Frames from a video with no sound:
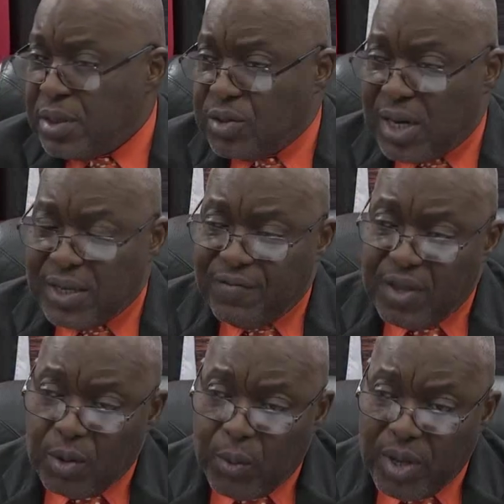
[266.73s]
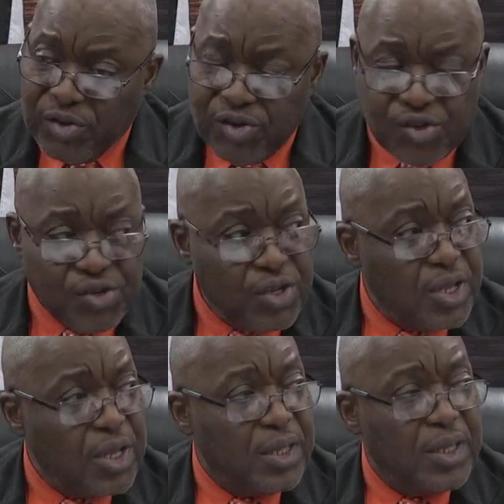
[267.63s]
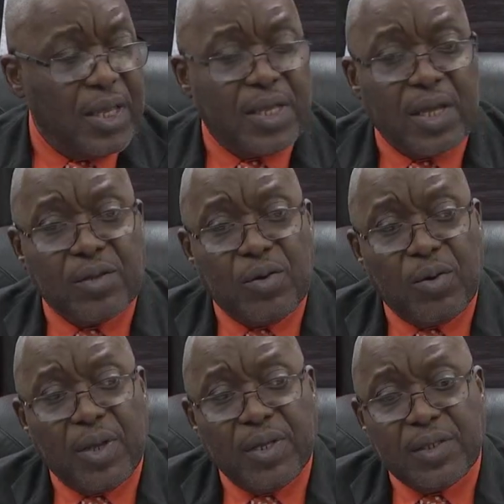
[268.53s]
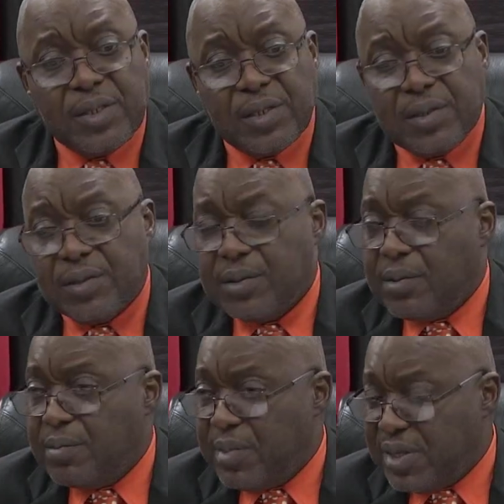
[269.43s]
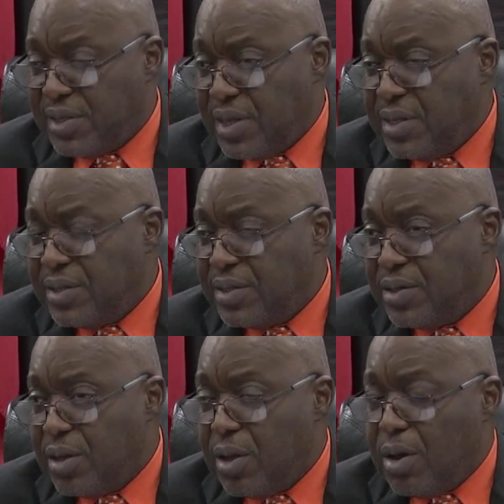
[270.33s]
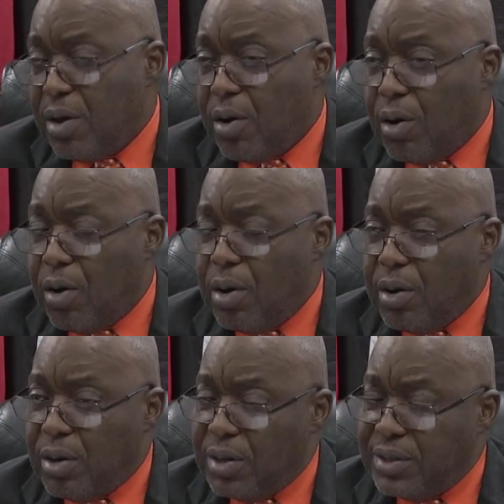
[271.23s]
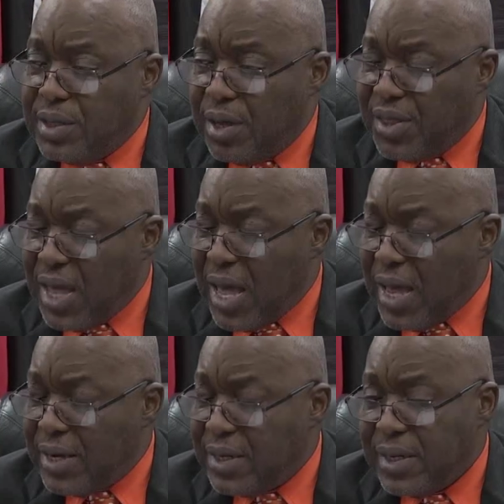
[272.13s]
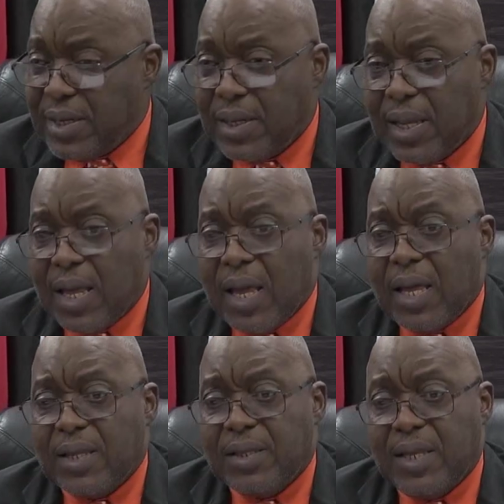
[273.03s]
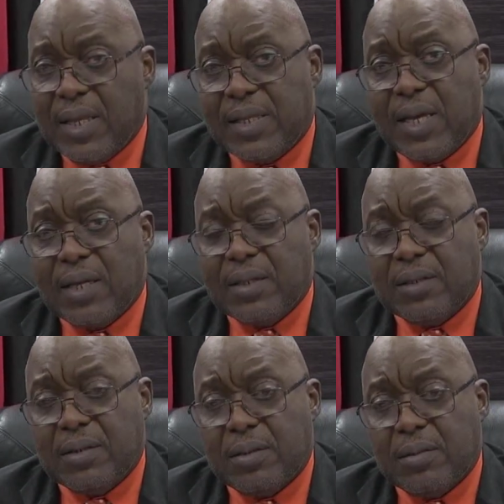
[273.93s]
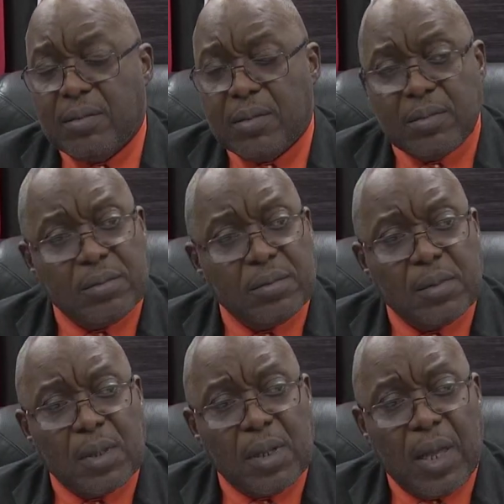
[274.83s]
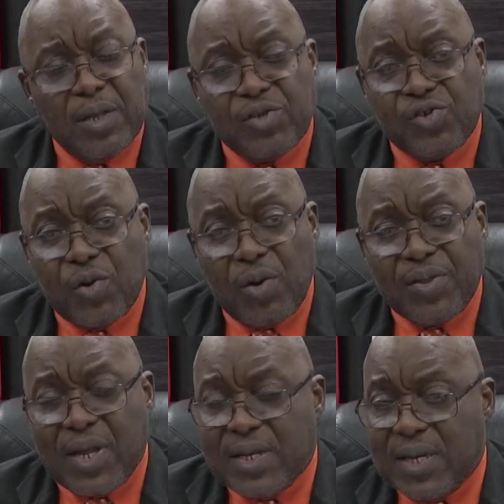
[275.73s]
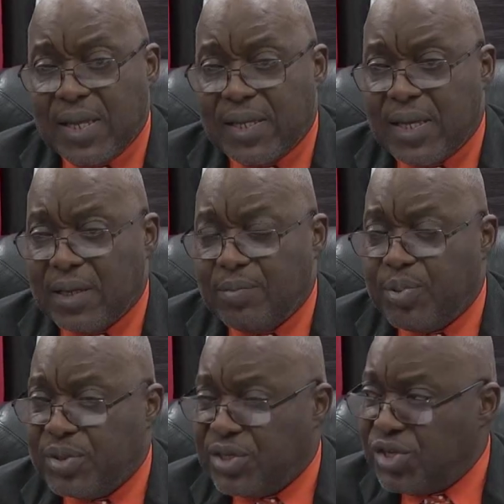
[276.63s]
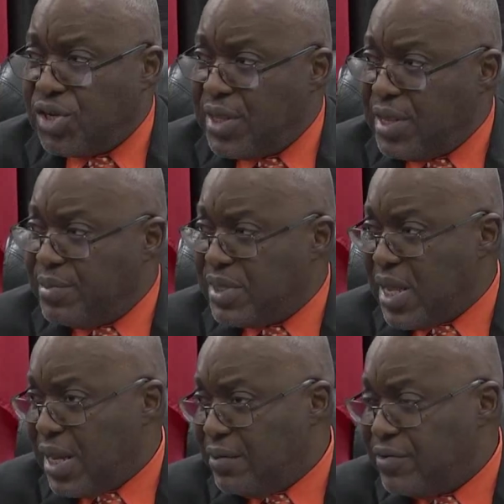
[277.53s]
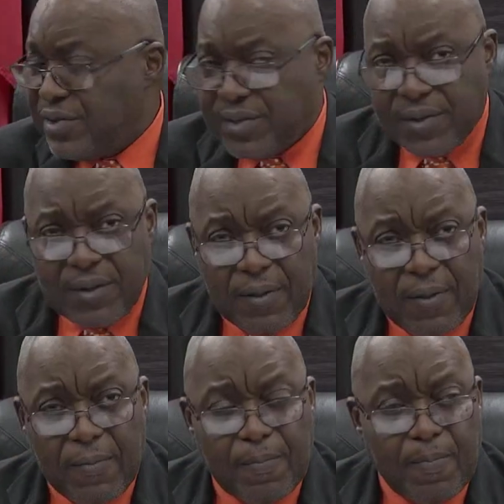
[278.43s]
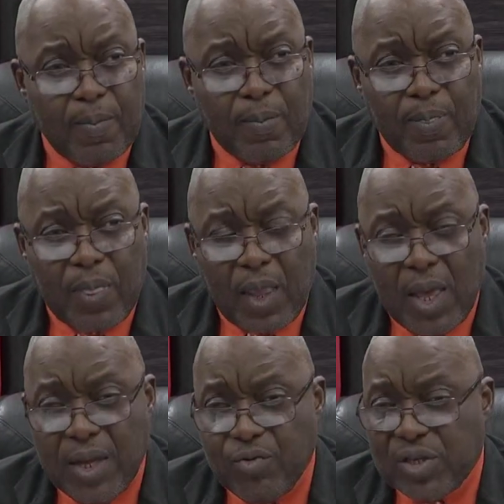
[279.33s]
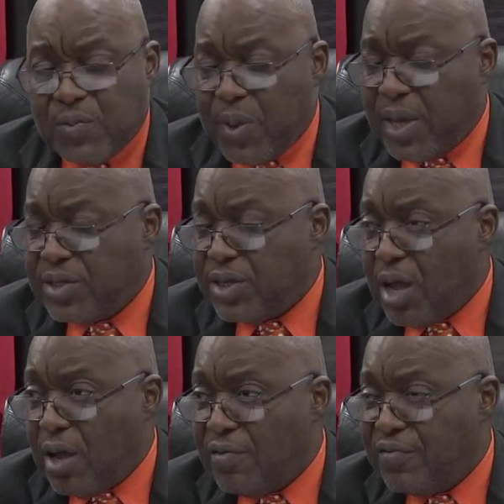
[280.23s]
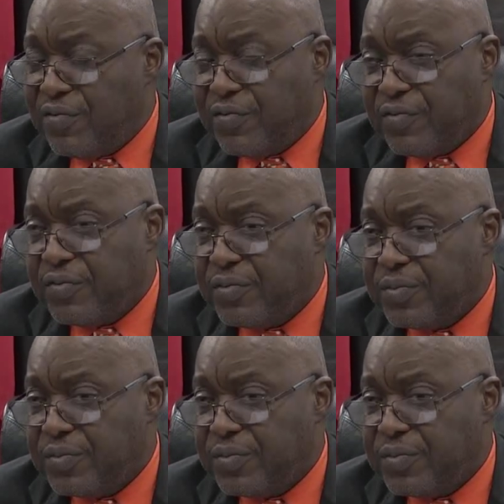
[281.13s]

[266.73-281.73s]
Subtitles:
so that if they wish, they can go into business, or on the other hand, they can ensure that they can position themselves in respect of